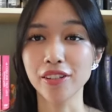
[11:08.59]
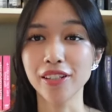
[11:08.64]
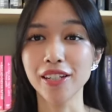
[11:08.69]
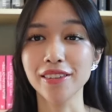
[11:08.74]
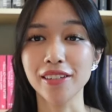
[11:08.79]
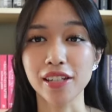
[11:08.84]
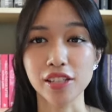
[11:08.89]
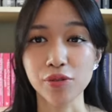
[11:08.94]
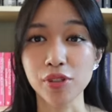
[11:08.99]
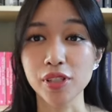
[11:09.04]
like
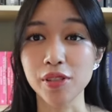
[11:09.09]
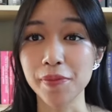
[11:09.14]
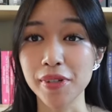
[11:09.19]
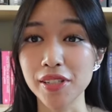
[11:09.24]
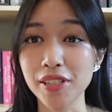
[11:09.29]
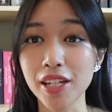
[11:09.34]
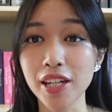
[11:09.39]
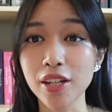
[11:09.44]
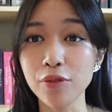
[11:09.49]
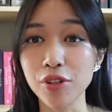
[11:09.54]
that's what's
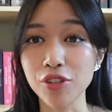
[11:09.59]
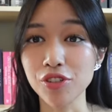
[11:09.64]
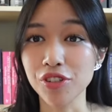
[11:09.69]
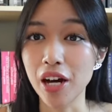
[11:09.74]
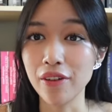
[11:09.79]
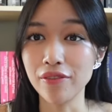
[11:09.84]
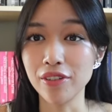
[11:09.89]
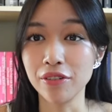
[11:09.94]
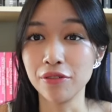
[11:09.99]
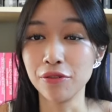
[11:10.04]
missing. We just
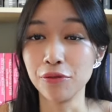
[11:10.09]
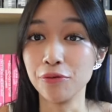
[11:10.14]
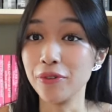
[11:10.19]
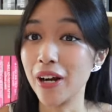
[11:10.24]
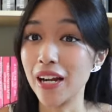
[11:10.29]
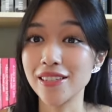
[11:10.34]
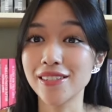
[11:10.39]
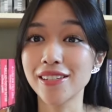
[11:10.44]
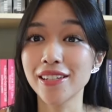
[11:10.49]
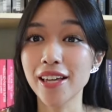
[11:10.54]
haven't
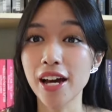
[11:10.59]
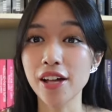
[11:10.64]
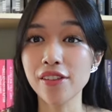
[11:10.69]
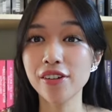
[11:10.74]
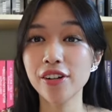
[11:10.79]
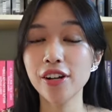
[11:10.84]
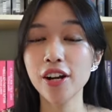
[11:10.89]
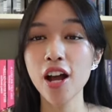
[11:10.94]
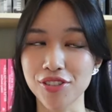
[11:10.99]
read together.